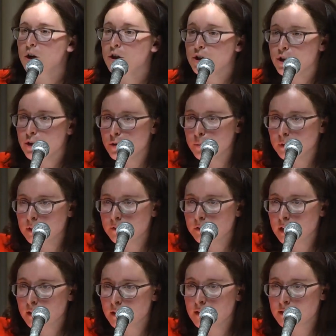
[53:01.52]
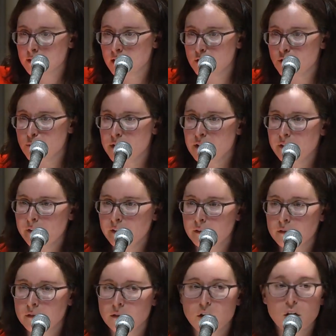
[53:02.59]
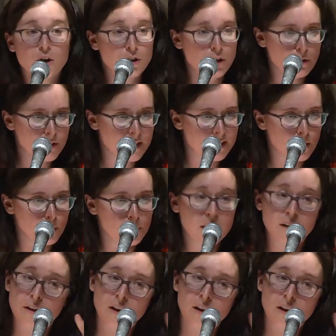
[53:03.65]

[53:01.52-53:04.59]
Do you believe like us? Can you be here? Do you still believe